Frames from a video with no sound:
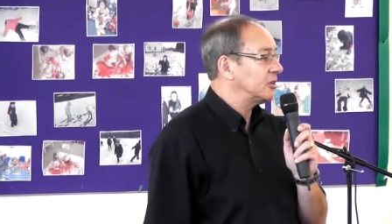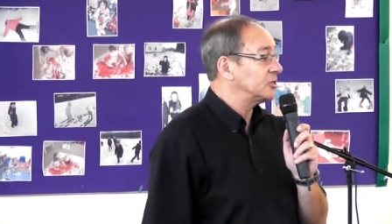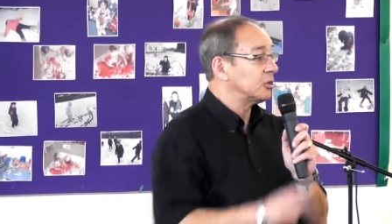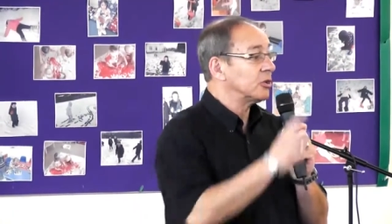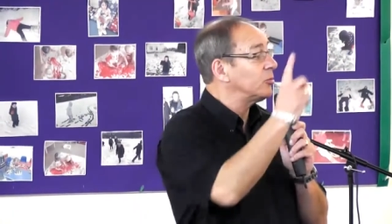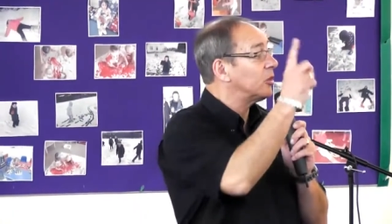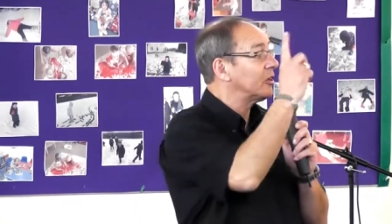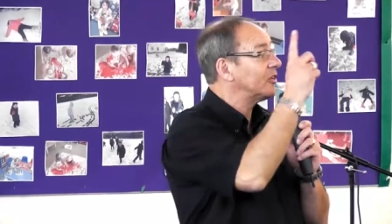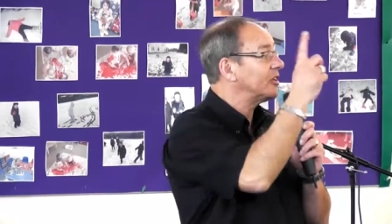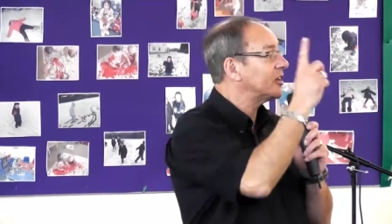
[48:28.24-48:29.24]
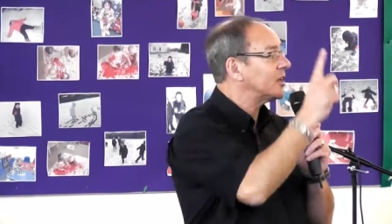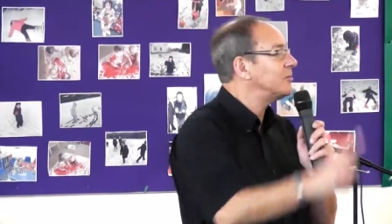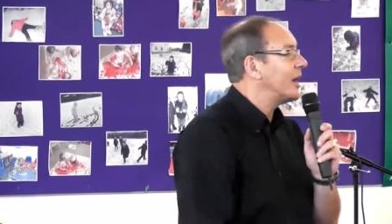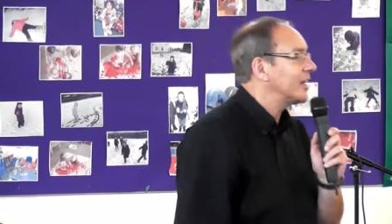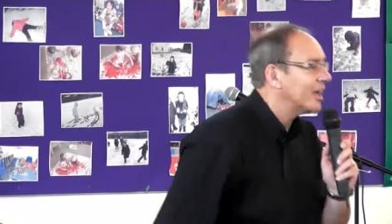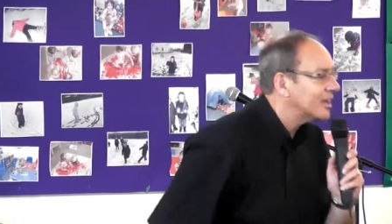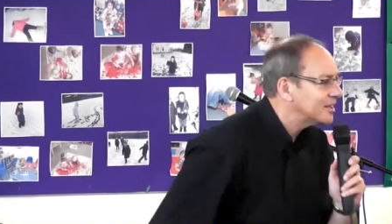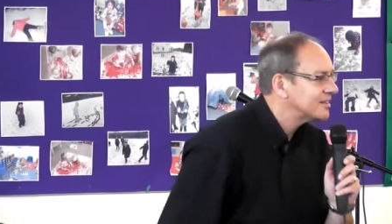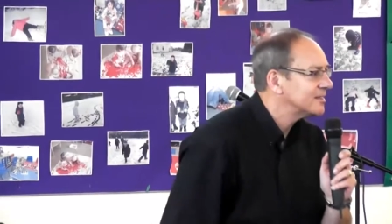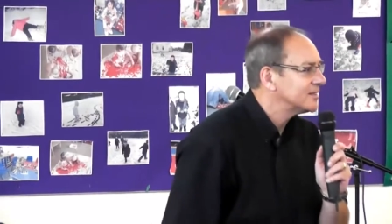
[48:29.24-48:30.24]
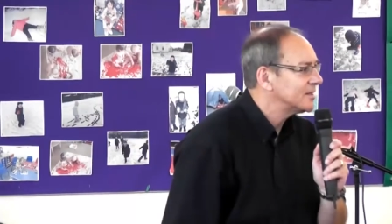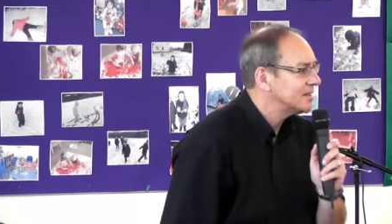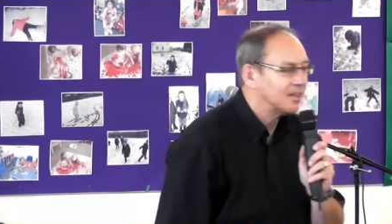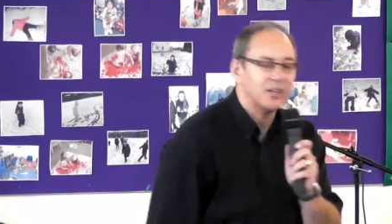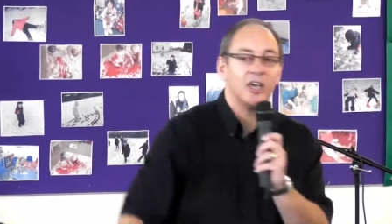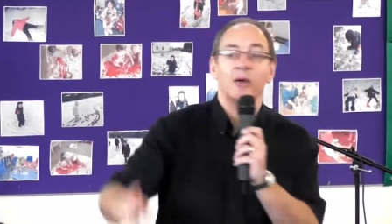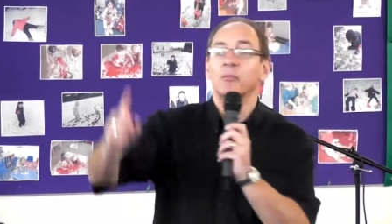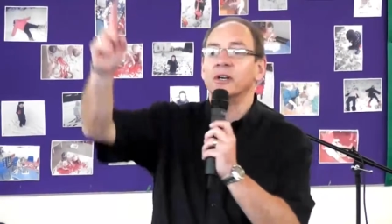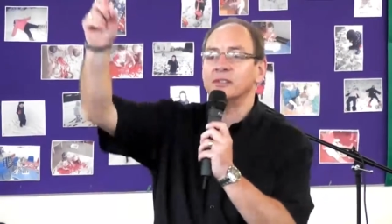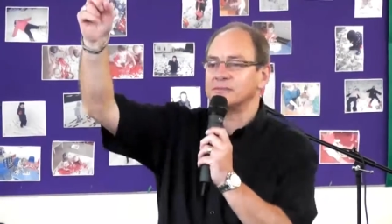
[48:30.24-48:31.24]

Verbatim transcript: there's only one thing that'll matter. Him.